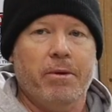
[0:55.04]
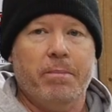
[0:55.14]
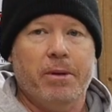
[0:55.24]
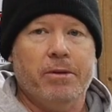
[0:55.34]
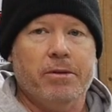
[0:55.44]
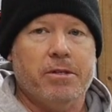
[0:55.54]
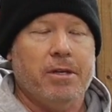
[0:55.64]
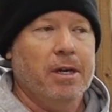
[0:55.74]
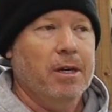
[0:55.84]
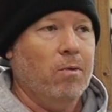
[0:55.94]

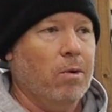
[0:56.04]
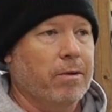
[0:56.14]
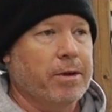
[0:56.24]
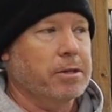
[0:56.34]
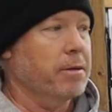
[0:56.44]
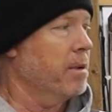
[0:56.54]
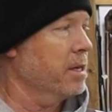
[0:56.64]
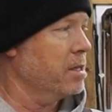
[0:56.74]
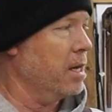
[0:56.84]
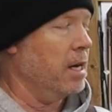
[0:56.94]
rebuilds, whether it's the
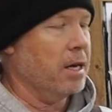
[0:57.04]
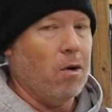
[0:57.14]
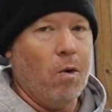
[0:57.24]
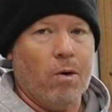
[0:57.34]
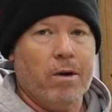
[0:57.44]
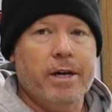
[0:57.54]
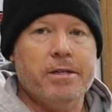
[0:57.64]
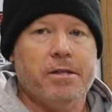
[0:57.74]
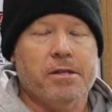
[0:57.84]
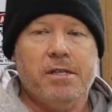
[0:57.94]
Mustang or
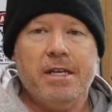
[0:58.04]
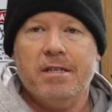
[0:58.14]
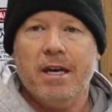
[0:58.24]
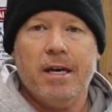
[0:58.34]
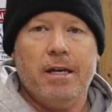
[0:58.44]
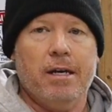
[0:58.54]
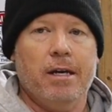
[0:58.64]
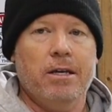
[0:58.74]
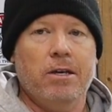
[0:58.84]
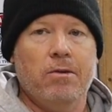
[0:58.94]
it's the
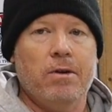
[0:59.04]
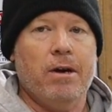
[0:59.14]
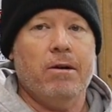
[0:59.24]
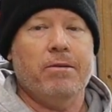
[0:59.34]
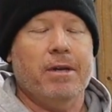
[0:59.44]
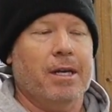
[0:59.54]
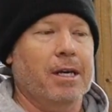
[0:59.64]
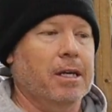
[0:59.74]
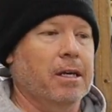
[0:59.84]
C10, you know that it